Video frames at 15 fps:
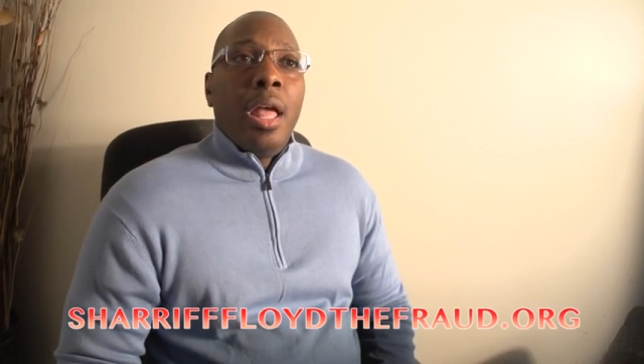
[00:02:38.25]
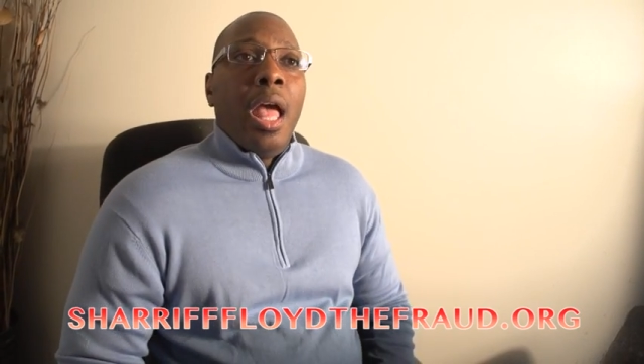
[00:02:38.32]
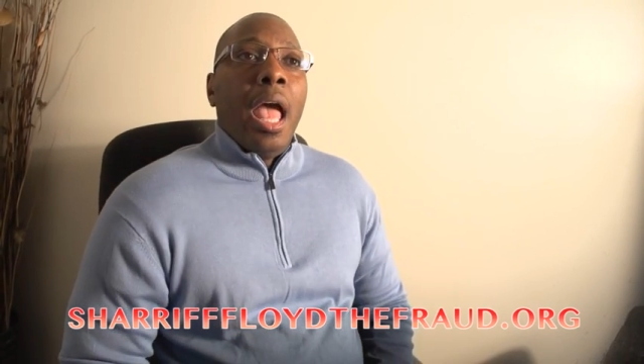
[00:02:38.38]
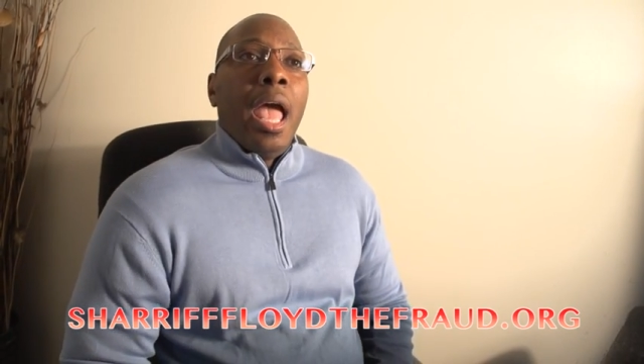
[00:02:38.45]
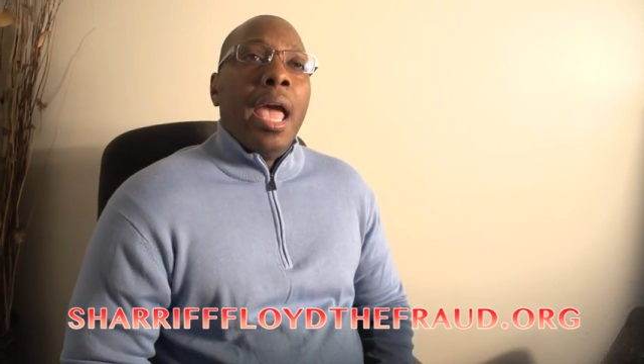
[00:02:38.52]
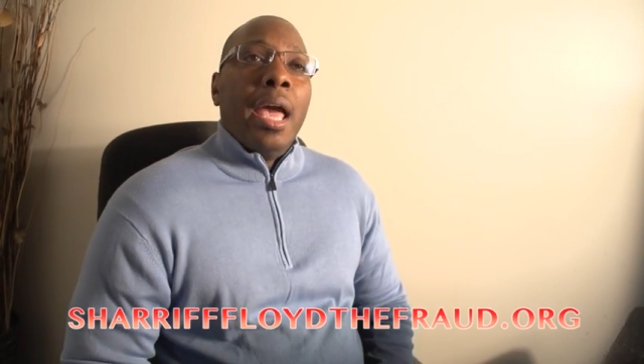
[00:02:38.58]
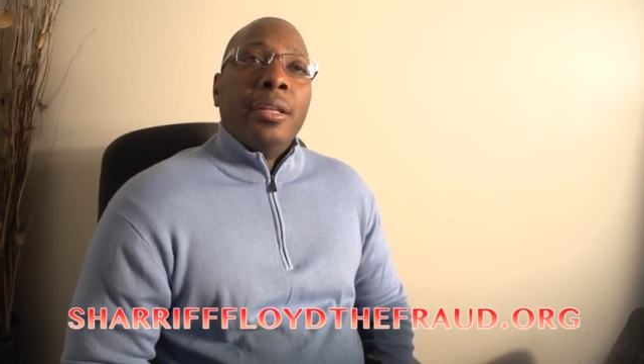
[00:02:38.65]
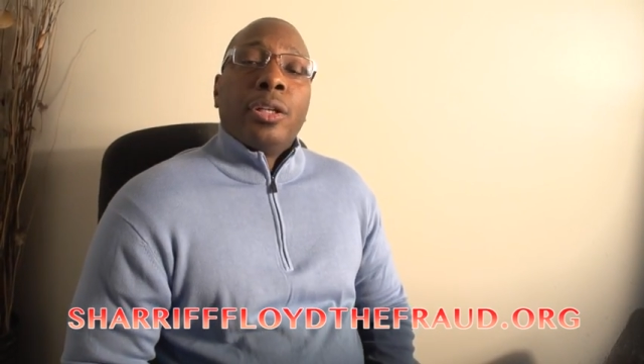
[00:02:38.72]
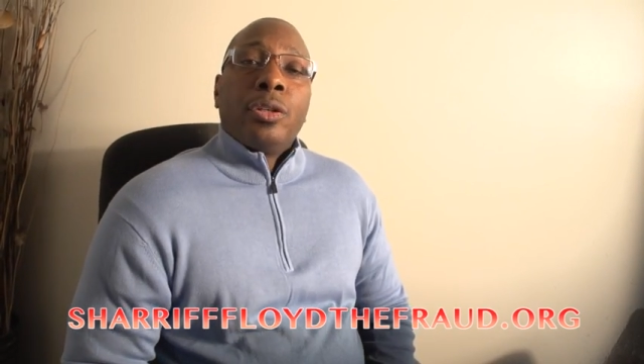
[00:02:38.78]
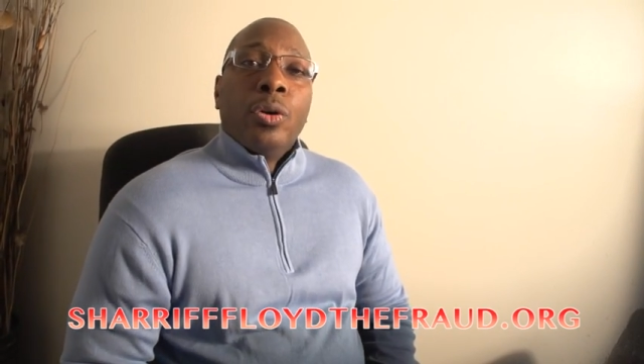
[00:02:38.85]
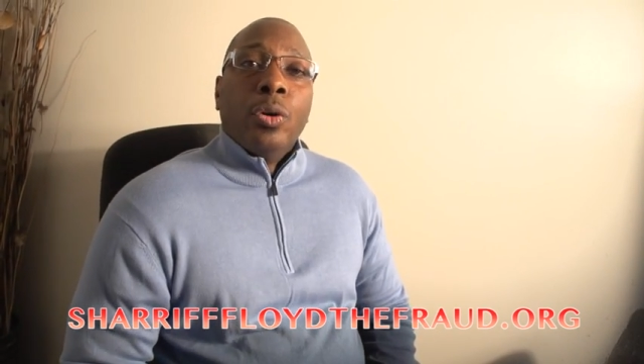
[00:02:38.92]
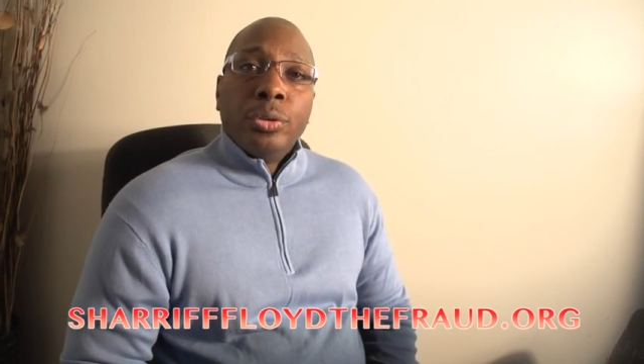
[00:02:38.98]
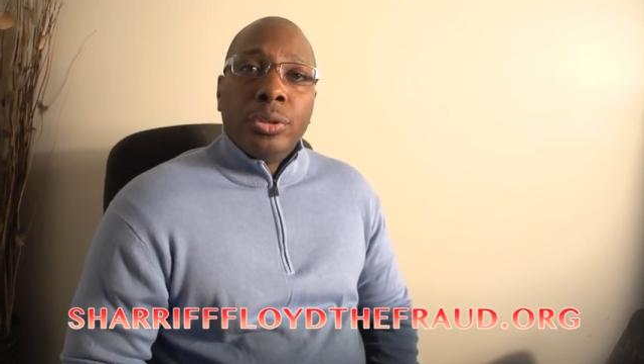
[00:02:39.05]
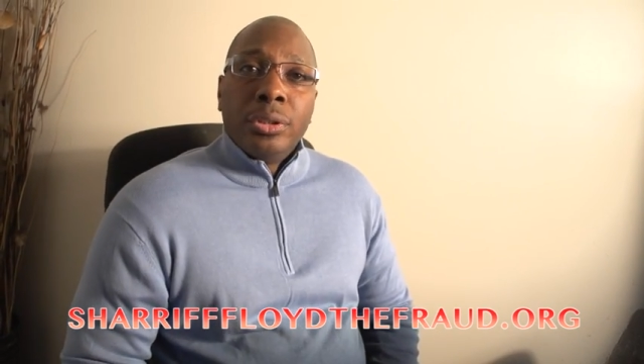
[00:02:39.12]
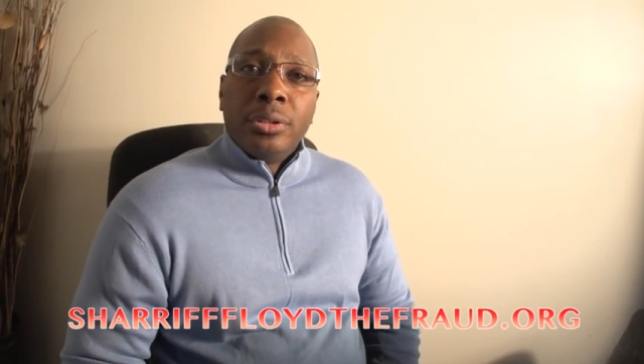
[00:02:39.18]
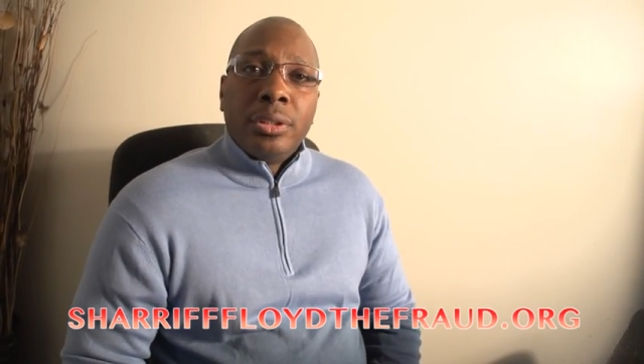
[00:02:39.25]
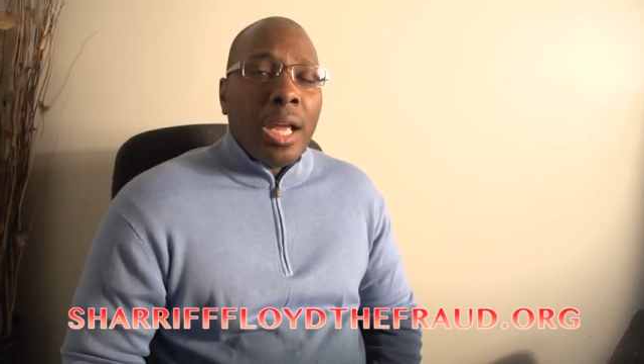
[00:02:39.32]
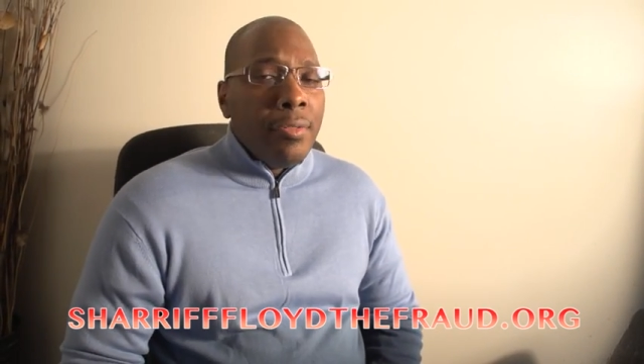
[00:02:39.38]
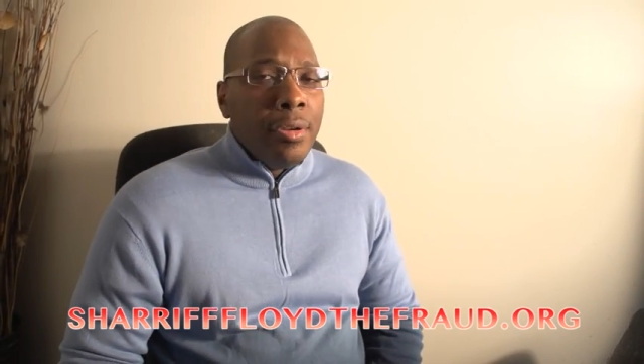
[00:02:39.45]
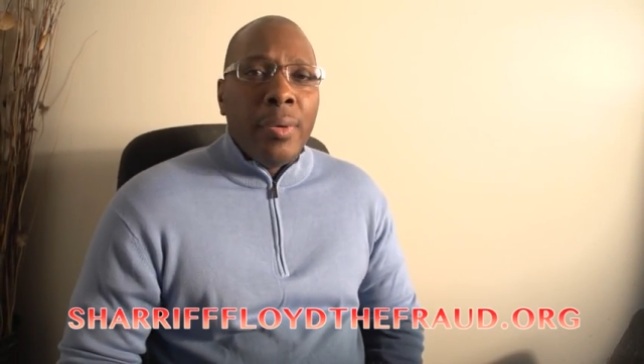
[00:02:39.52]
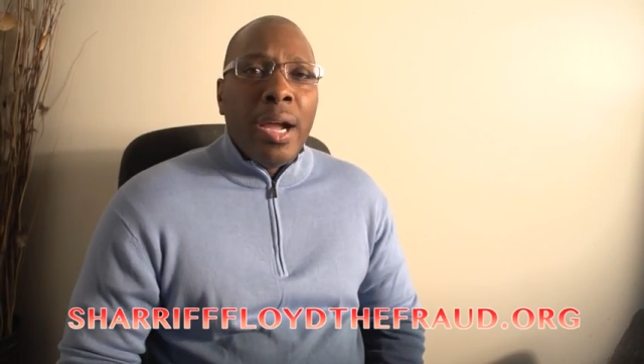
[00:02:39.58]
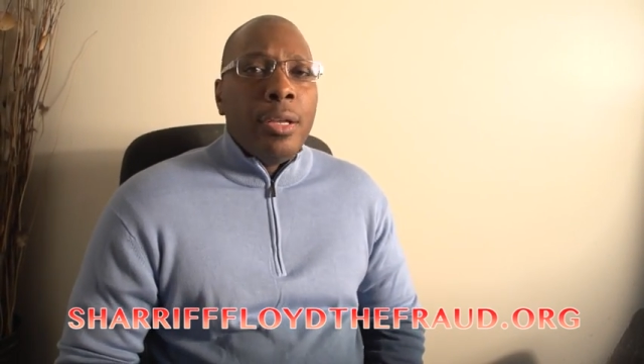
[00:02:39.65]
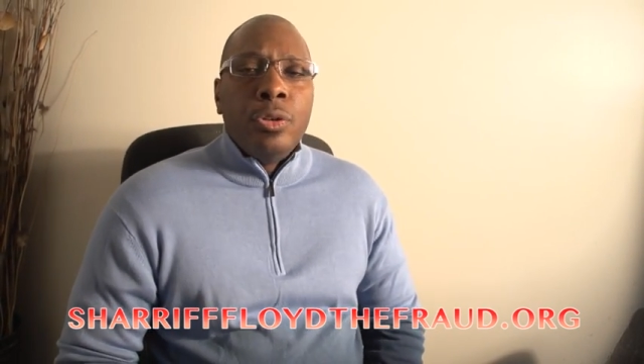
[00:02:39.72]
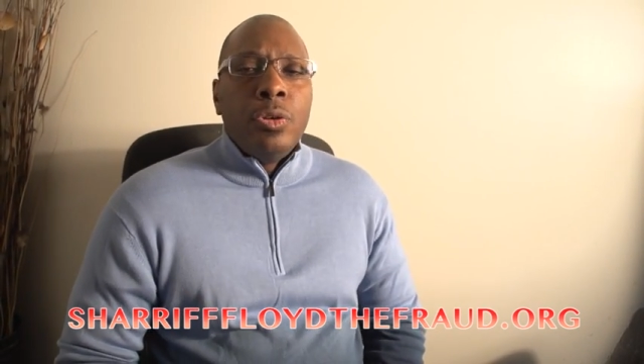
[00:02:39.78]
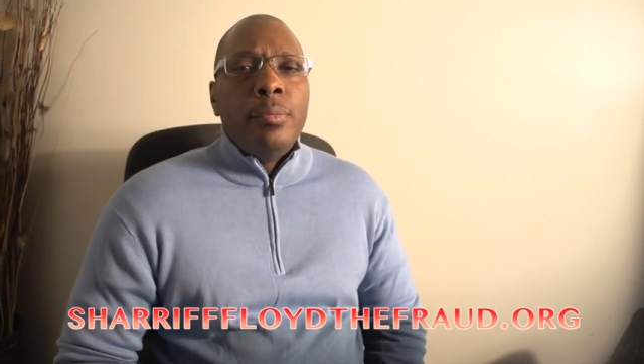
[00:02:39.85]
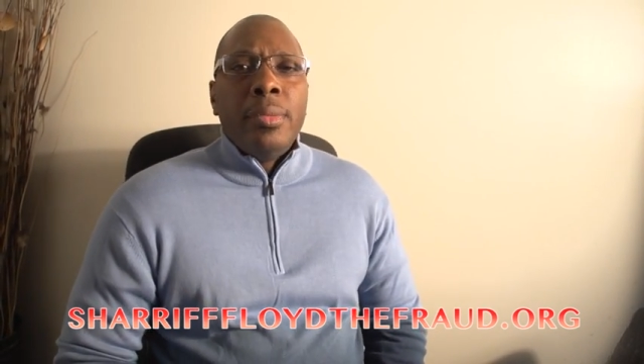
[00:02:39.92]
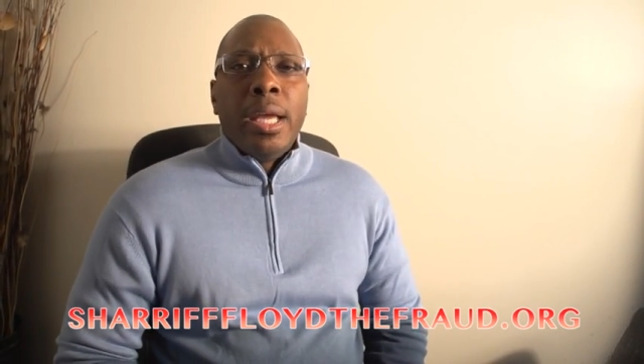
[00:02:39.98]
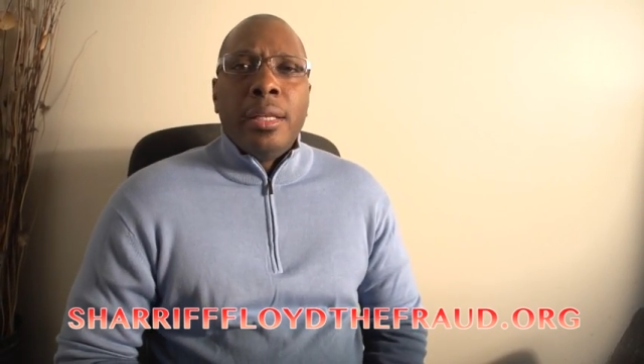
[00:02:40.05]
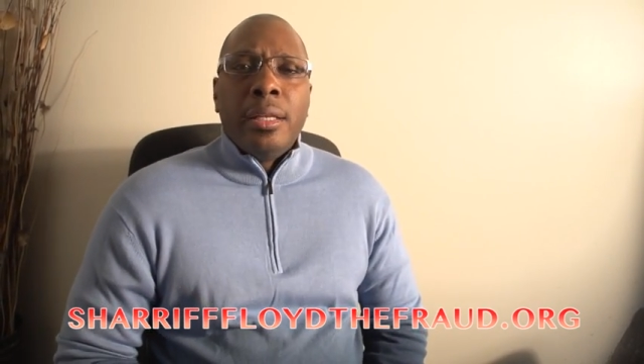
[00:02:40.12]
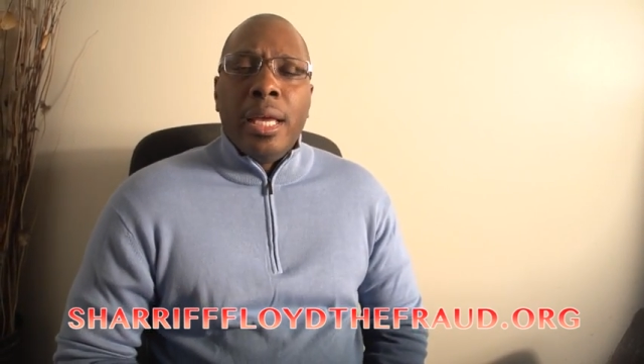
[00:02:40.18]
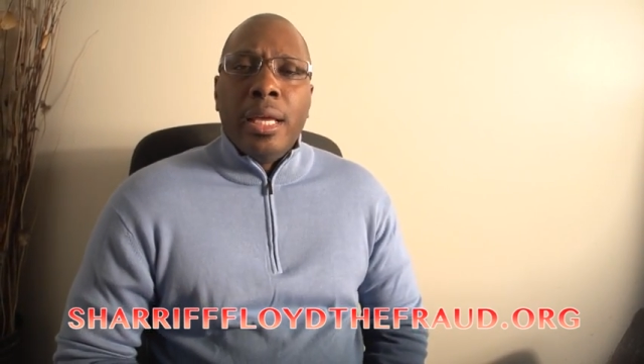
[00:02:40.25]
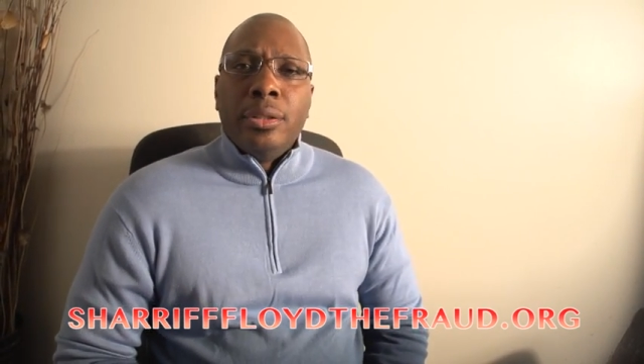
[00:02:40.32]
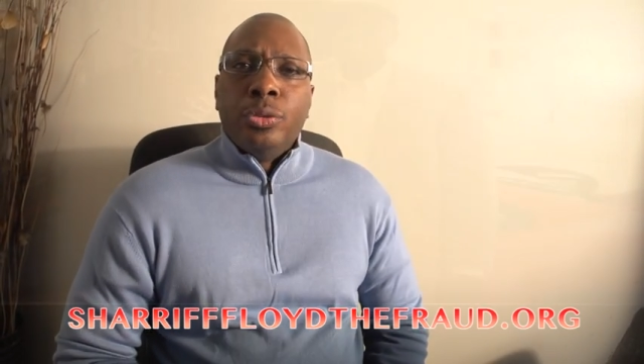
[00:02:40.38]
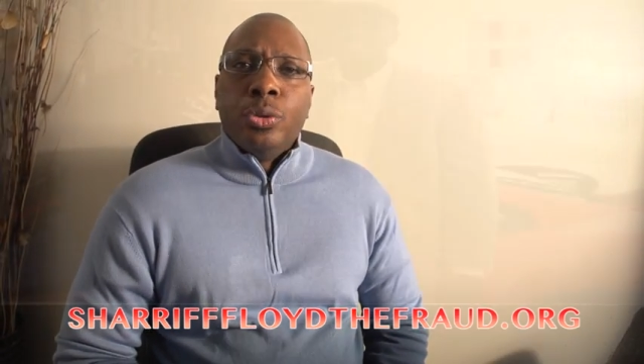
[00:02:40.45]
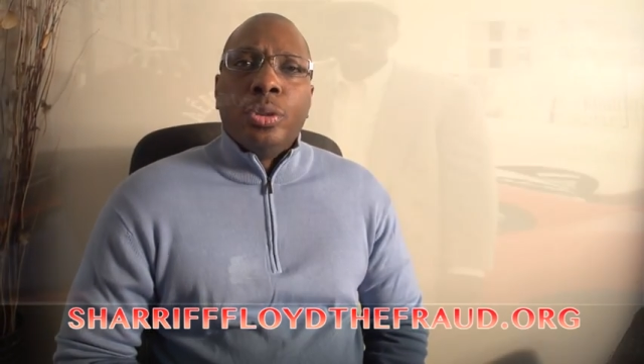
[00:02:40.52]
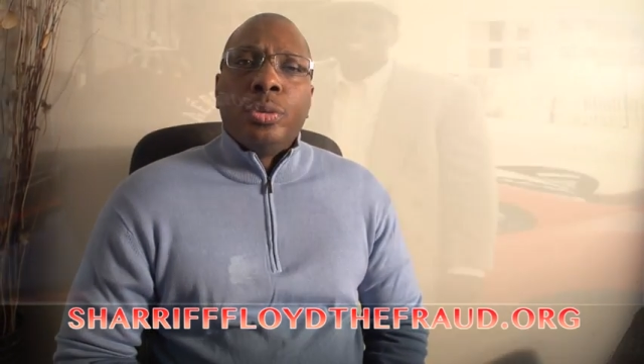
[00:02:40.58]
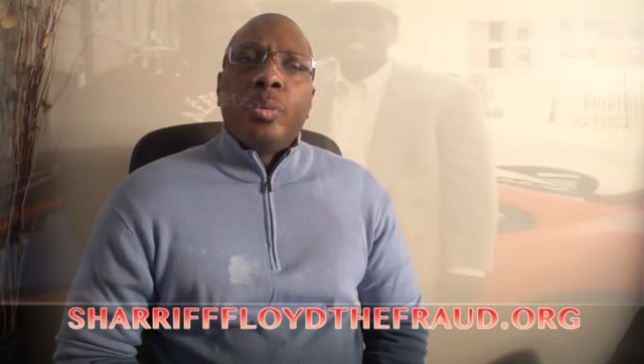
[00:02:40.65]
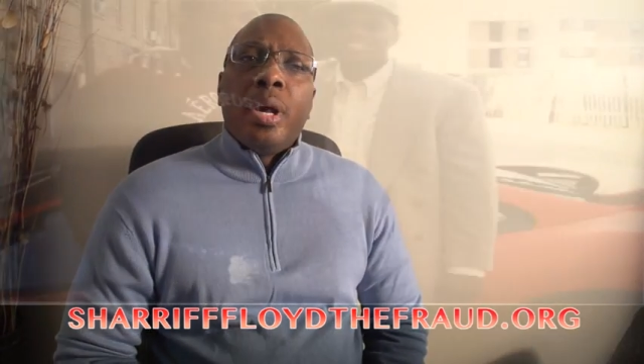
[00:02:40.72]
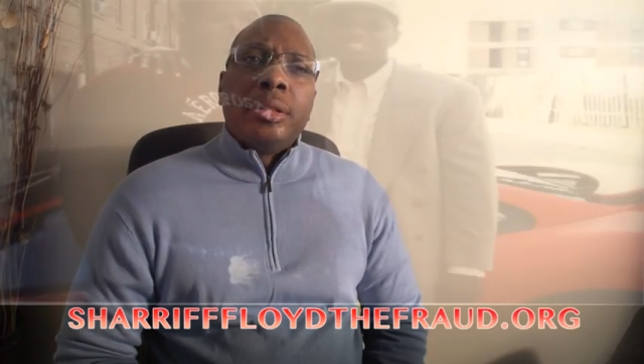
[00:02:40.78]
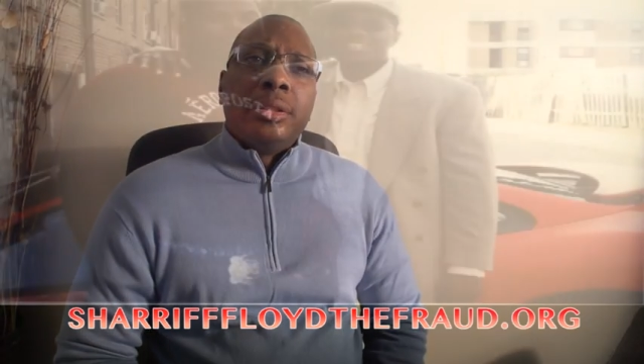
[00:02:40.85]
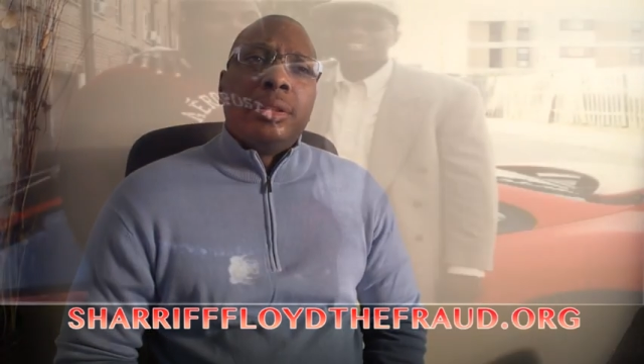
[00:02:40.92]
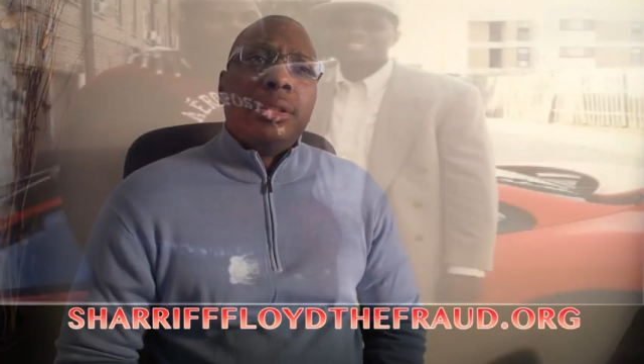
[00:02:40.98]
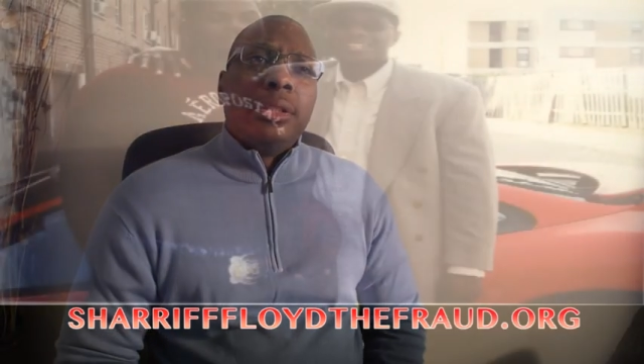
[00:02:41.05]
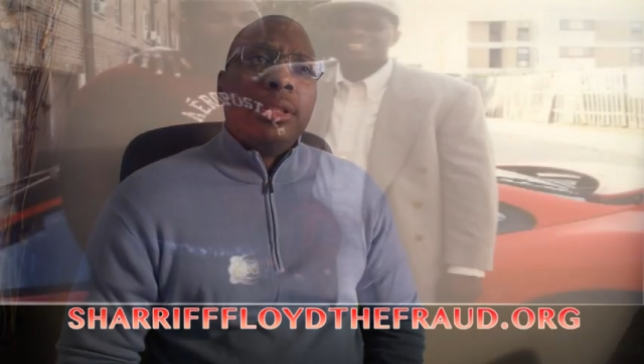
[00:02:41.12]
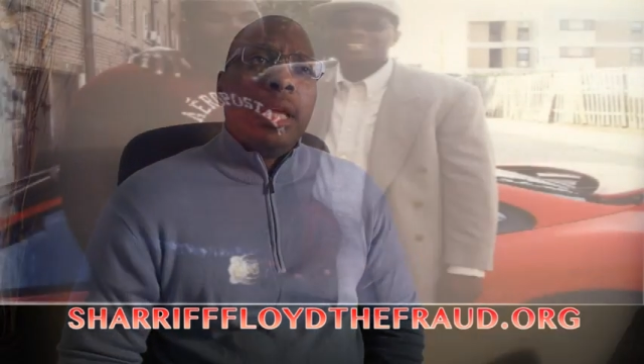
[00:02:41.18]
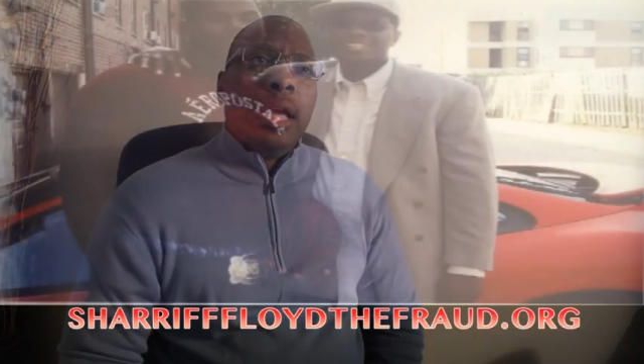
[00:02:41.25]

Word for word: and the coaches, everybody knew me at, at George Washington.